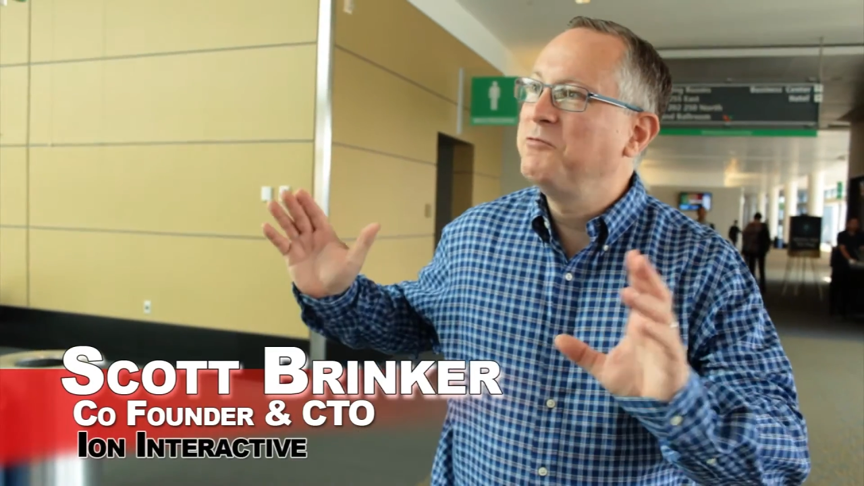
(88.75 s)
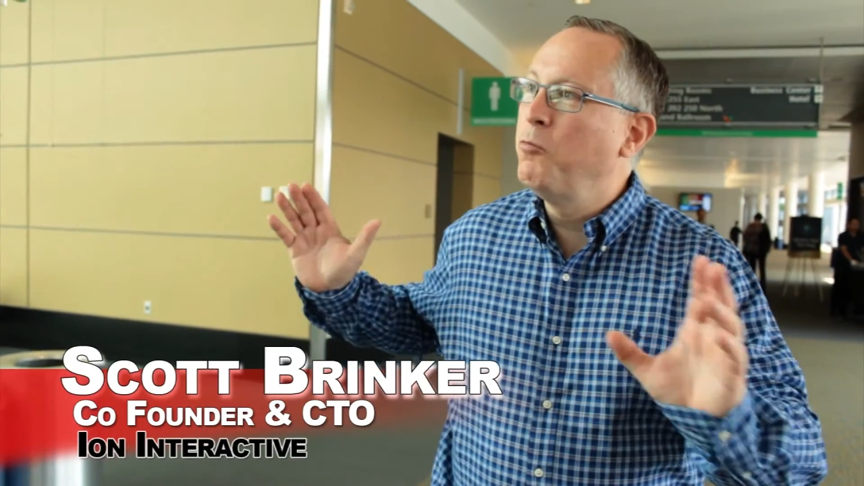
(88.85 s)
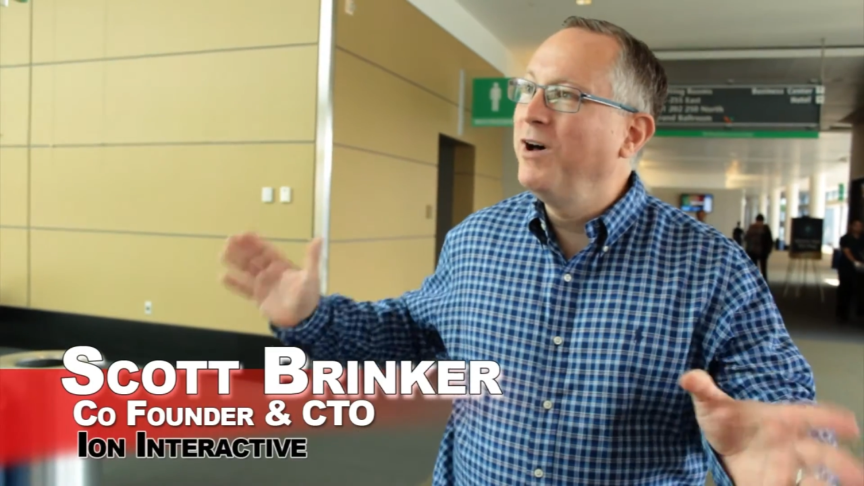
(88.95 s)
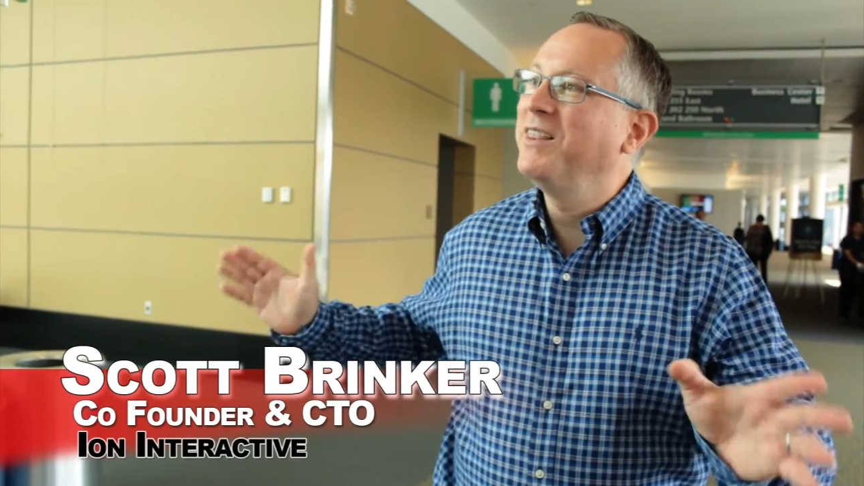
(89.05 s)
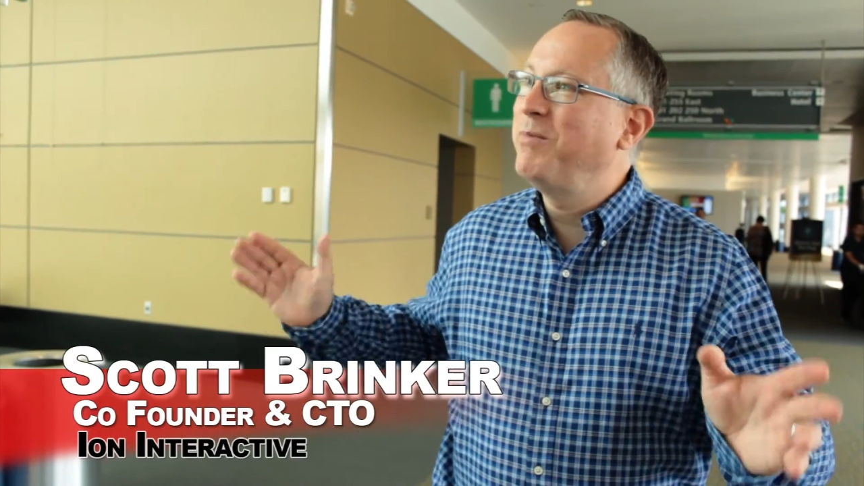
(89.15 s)

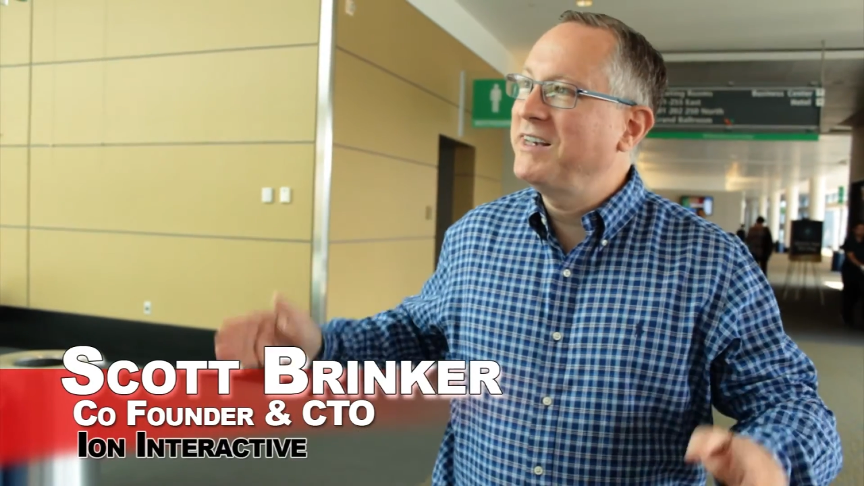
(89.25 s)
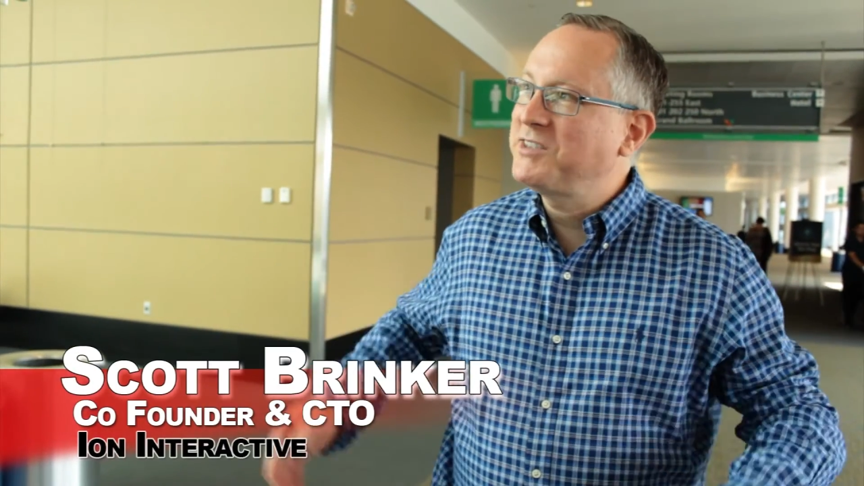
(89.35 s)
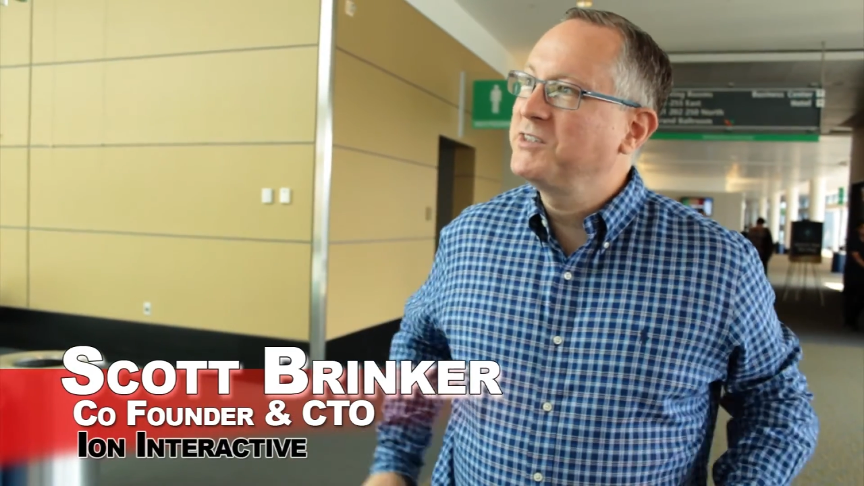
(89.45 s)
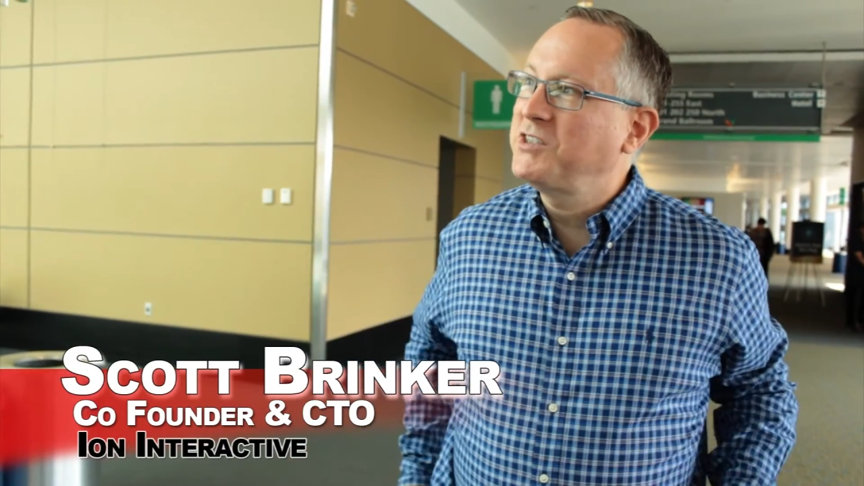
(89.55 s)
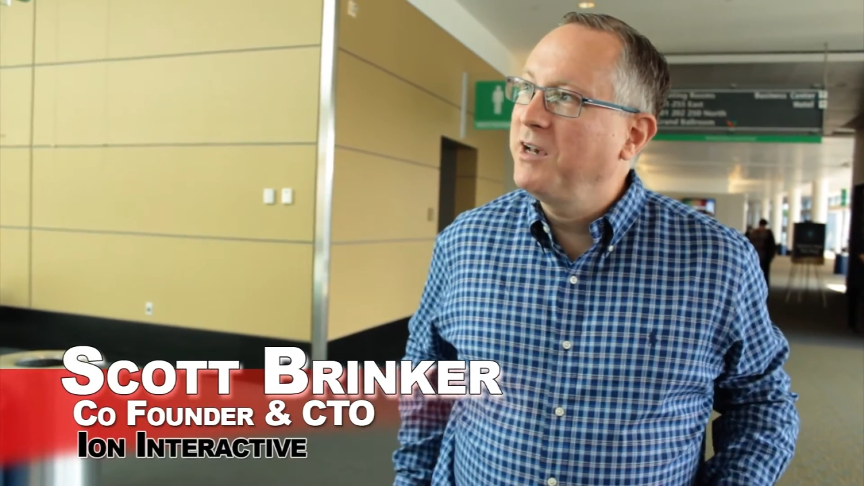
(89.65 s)
one of the
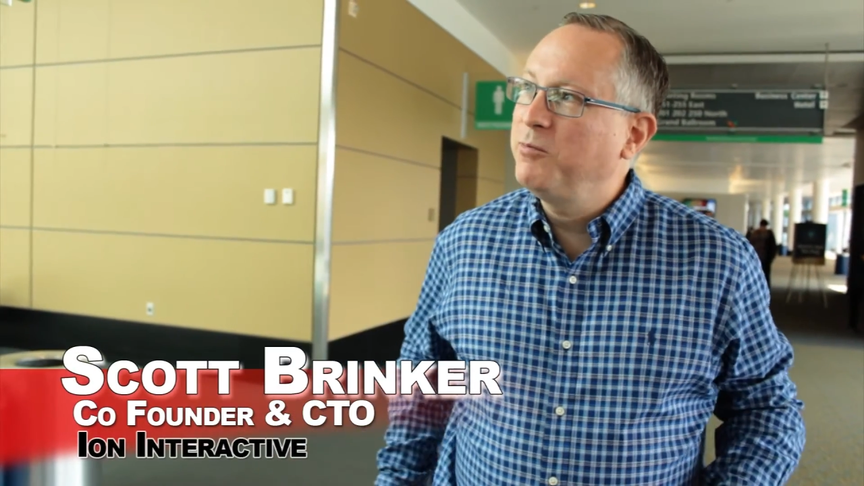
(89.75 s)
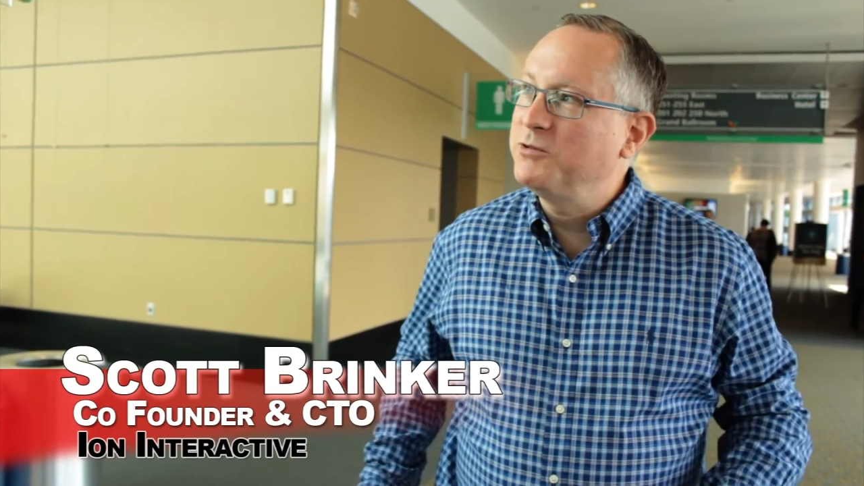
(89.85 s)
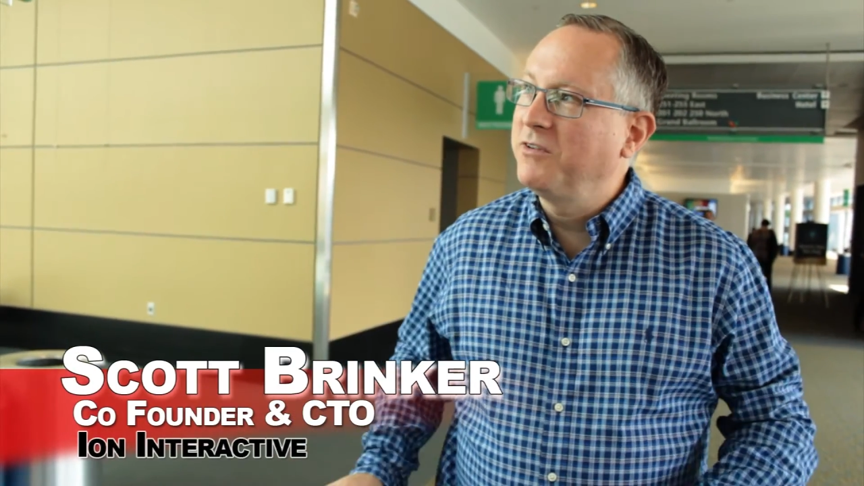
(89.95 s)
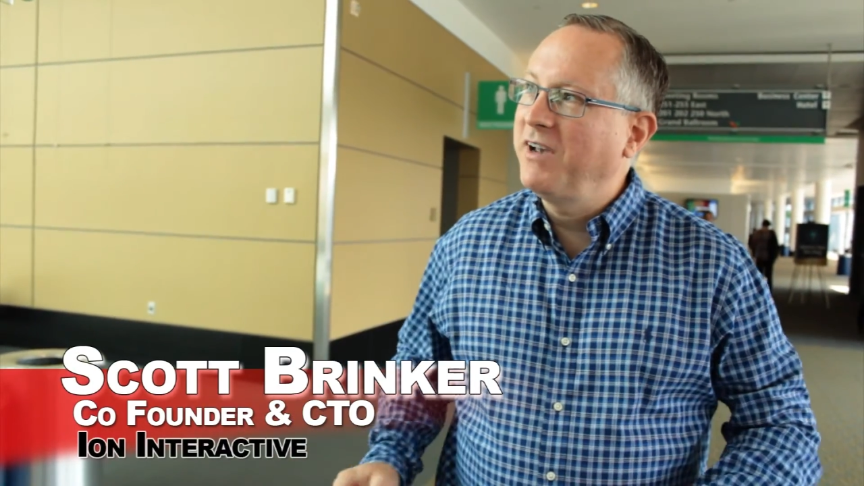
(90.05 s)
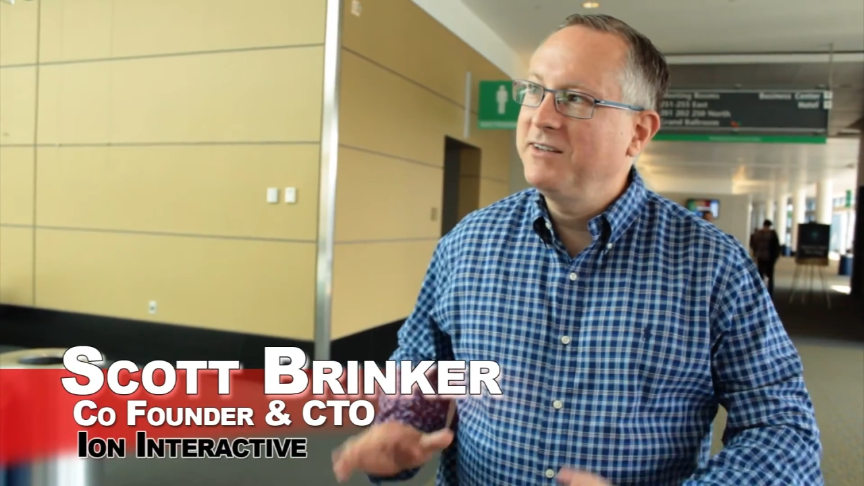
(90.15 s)
best
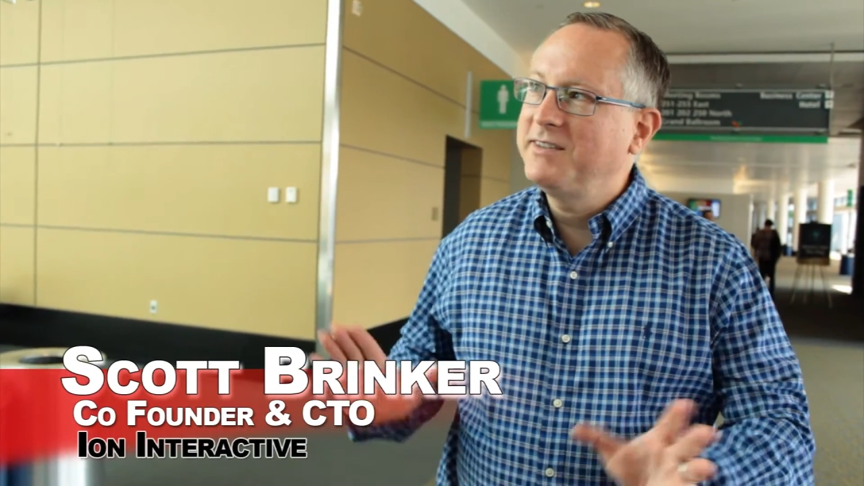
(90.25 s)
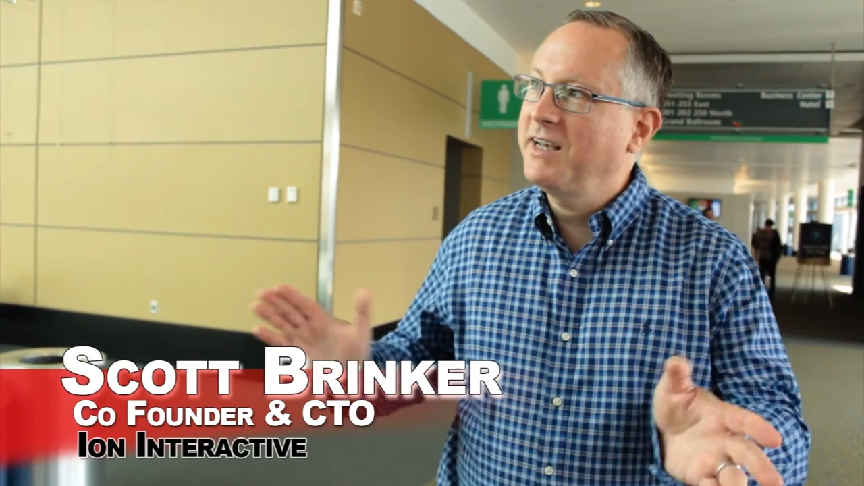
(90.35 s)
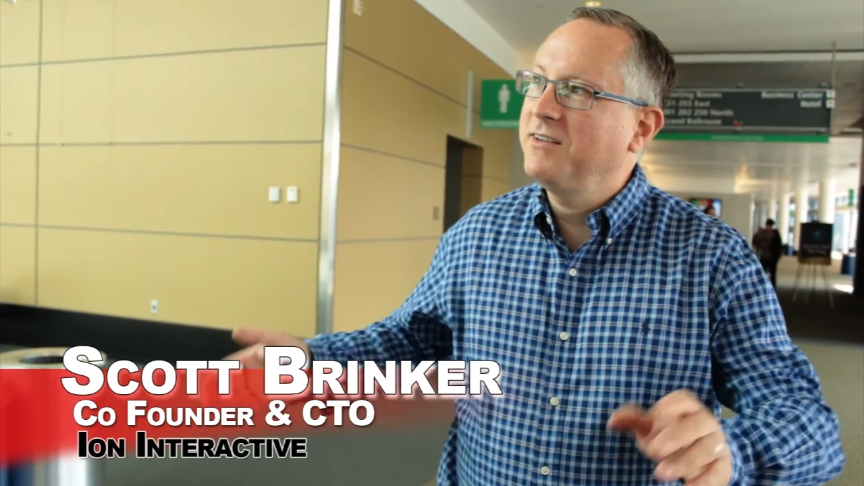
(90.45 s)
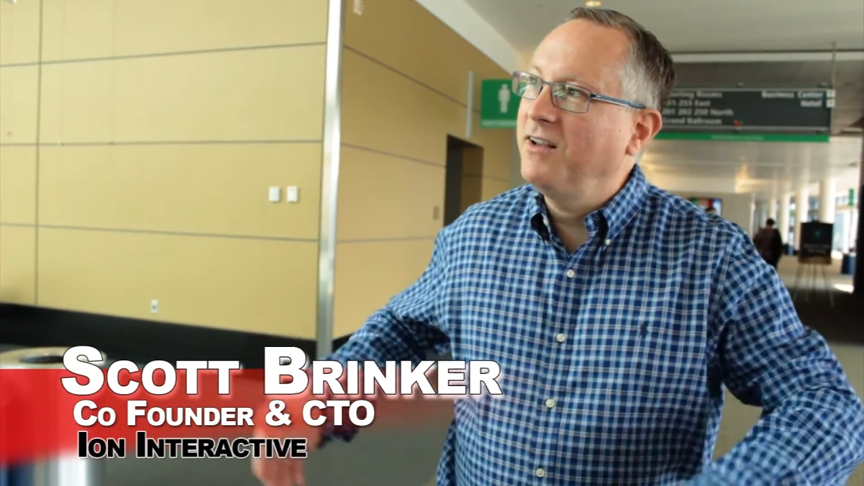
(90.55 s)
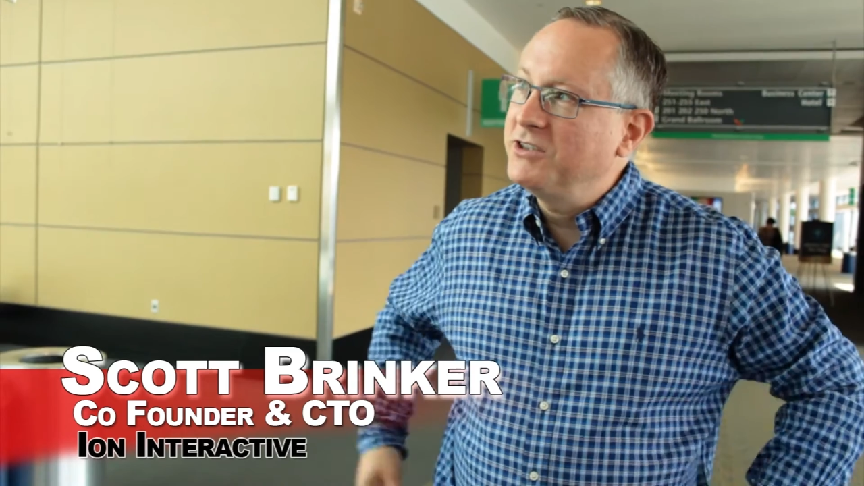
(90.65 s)
examples of how
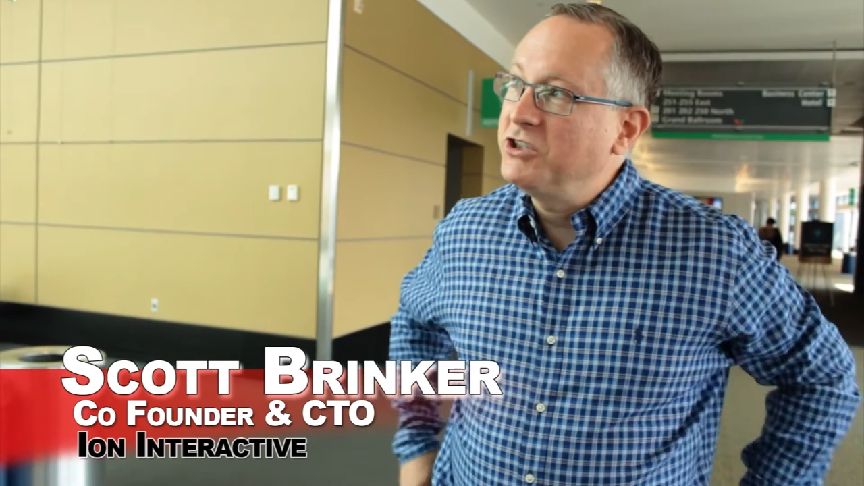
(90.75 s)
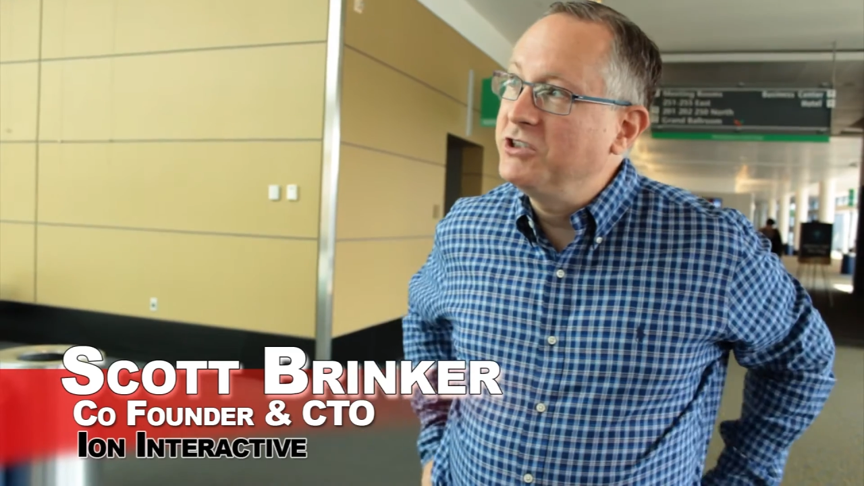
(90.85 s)
technology